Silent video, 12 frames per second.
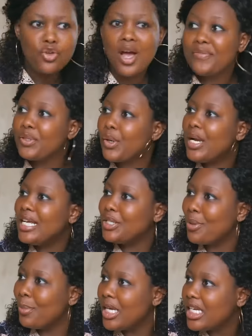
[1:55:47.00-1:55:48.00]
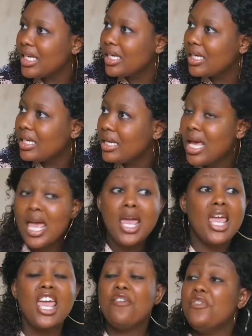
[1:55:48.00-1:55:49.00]
You have to collect your money.
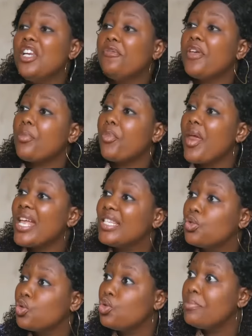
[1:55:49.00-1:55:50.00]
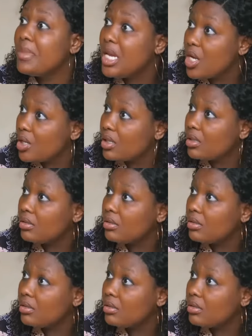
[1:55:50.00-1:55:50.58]
Even if he brings 2 million,